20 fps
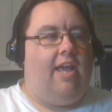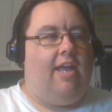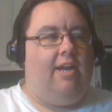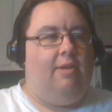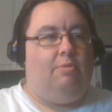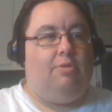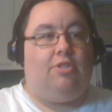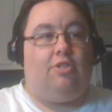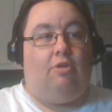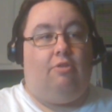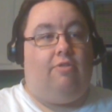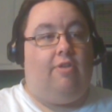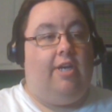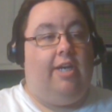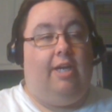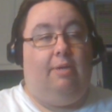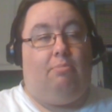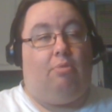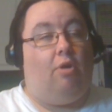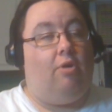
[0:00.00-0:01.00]
And it was so
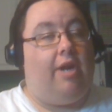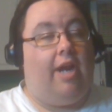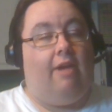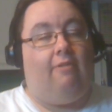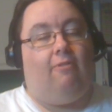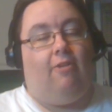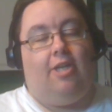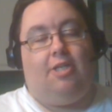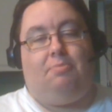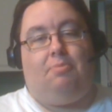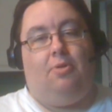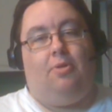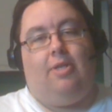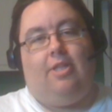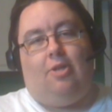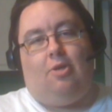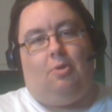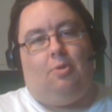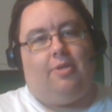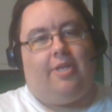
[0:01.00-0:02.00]
funny, he broke every
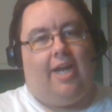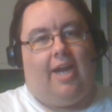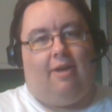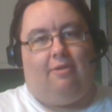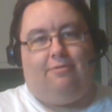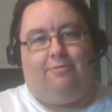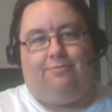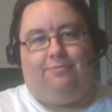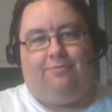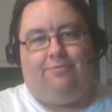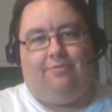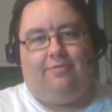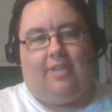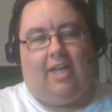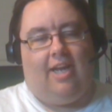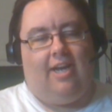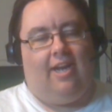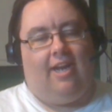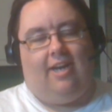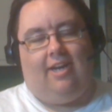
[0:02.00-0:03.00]
spoon in the whole town
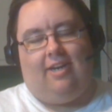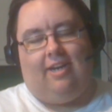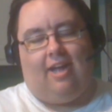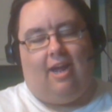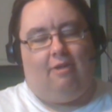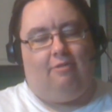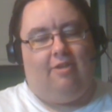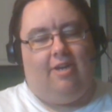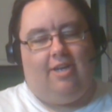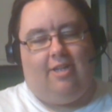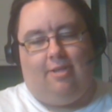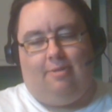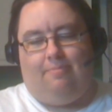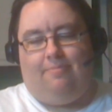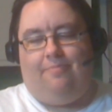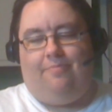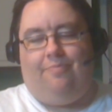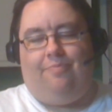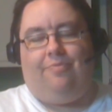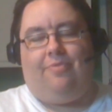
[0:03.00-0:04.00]
and got rid of
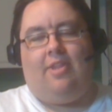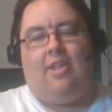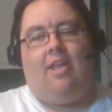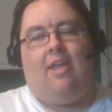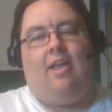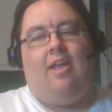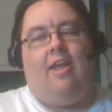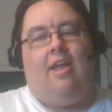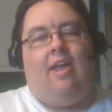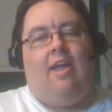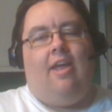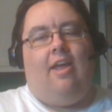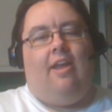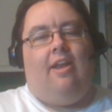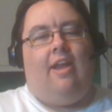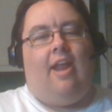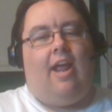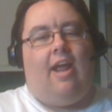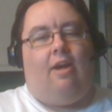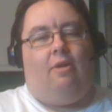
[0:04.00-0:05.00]
them.
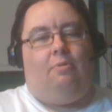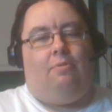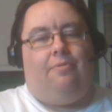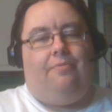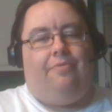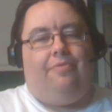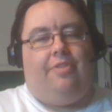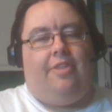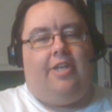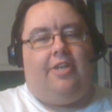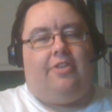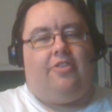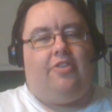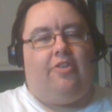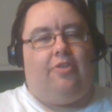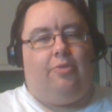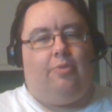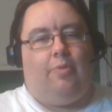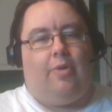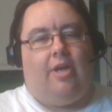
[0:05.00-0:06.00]
Now,
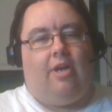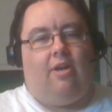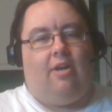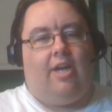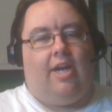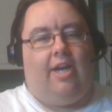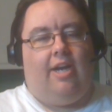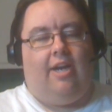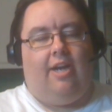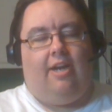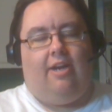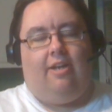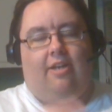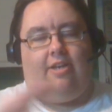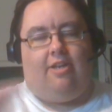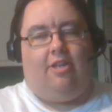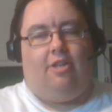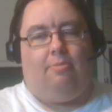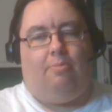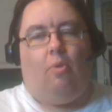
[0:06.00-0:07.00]
this is where,
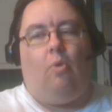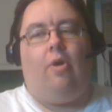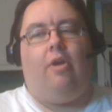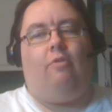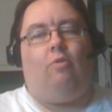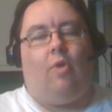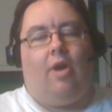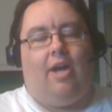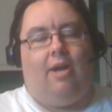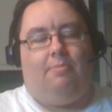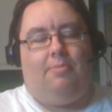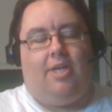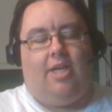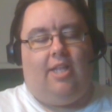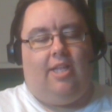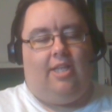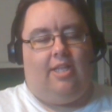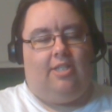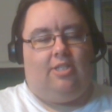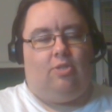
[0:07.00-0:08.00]
to the point of why I'm
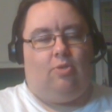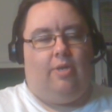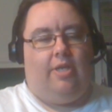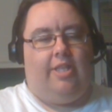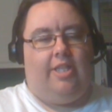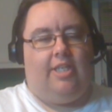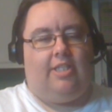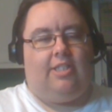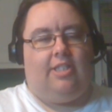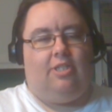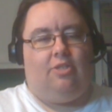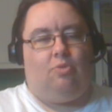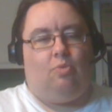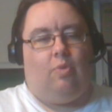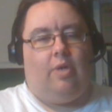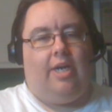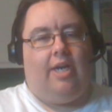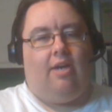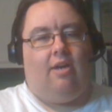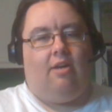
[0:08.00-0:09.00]
telling this story, this
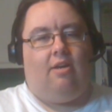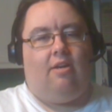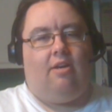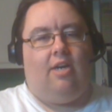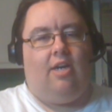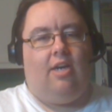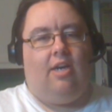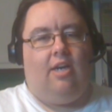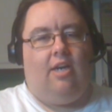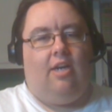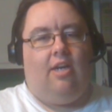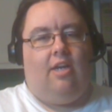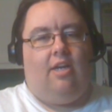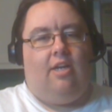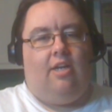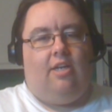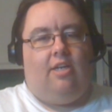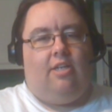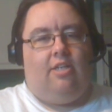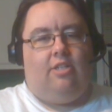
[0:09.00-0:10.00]
is where
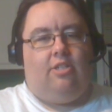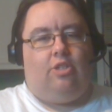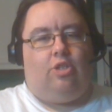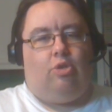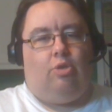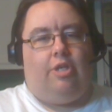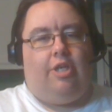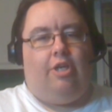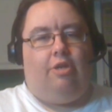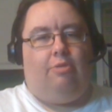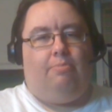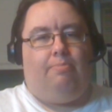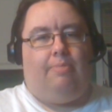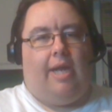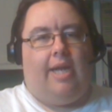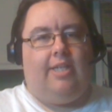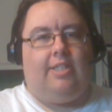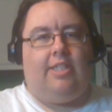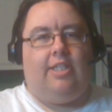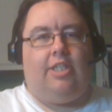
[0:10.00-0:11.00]
sort of your
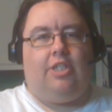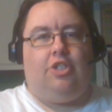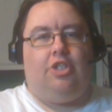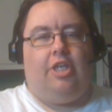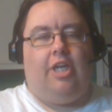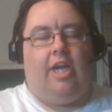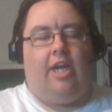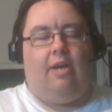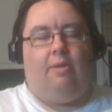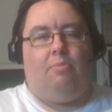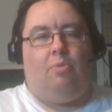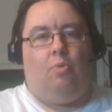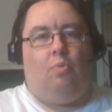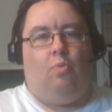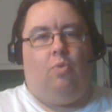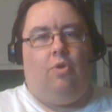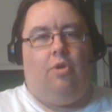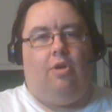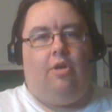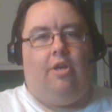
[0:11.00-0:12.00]
basic GM
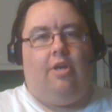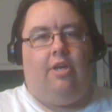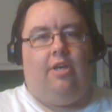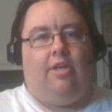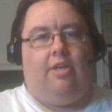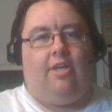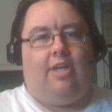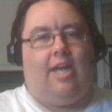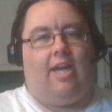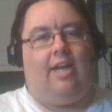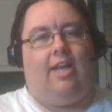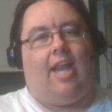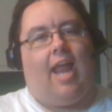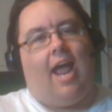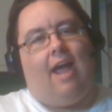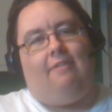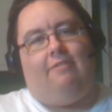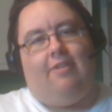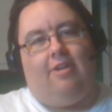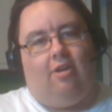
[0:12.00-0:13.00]
would kind of
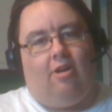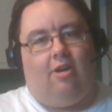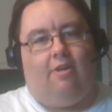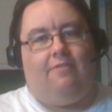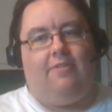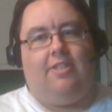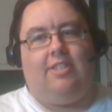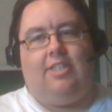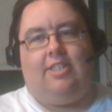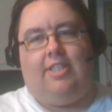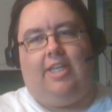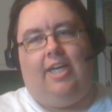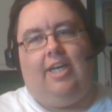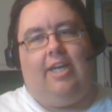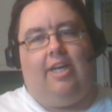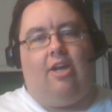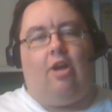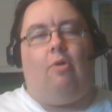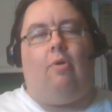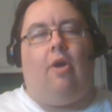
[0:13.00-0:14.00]
laugh it off as a scene
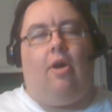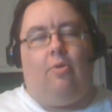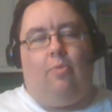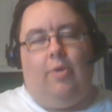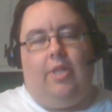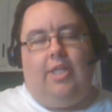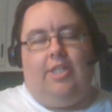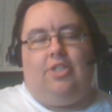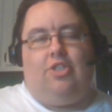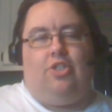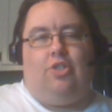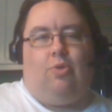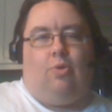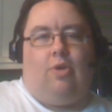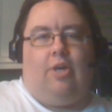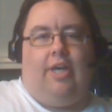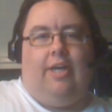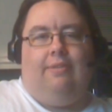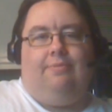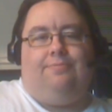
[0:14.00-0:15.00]
and go on with his
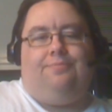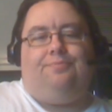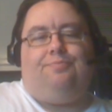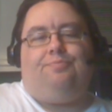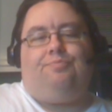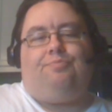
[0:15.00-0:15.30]
story.